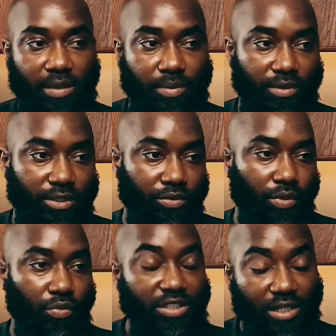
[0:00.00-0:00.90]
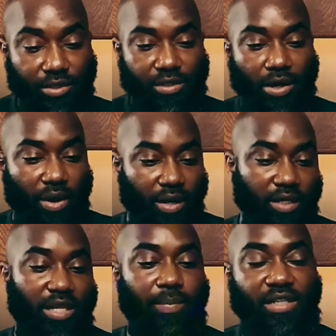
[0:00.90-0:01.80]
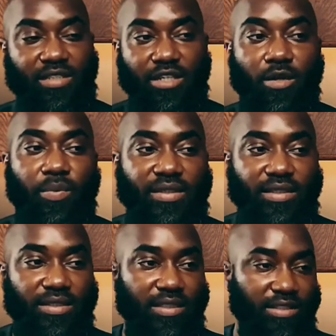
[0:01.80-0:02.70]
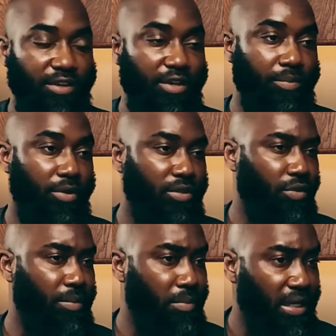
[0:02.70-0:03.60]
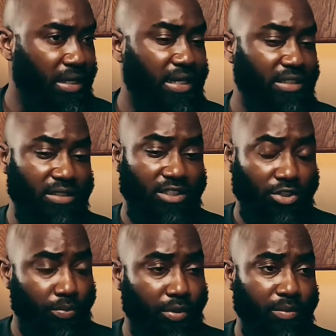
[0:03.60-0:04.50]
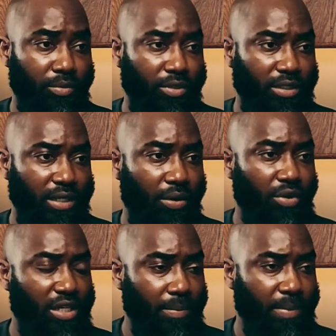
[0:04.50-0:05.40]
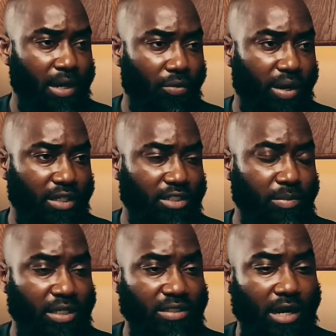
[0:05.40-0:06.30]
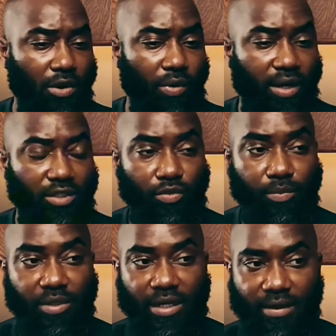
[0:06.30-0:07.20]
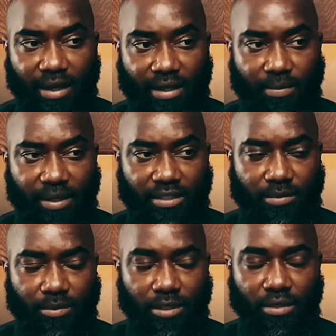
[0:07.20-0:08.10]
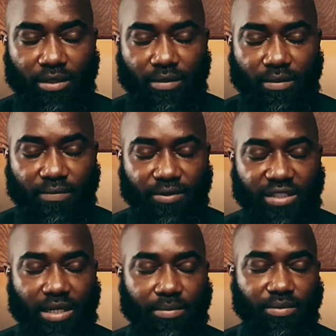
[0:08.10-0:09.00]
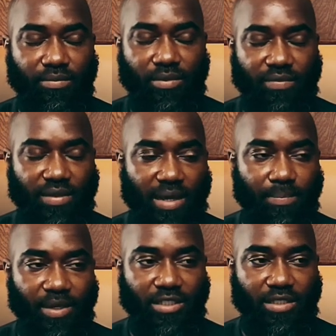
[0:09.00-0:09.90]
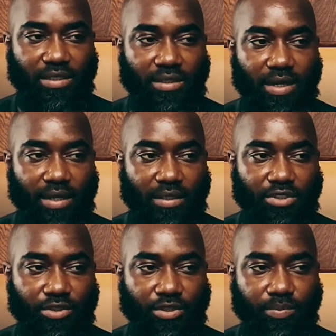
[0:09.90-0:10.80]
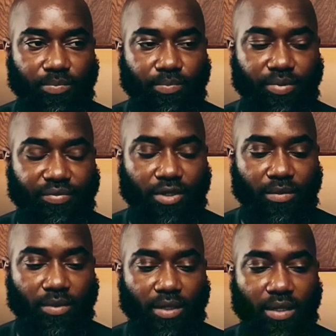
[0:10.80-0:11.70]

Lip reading: upon you. When we tell you that record keeping and sterile processing is very important, we mean that it's super important that we keep our records, because our records will be our alibi tomorrow. For example, if that patient had the surgery performed,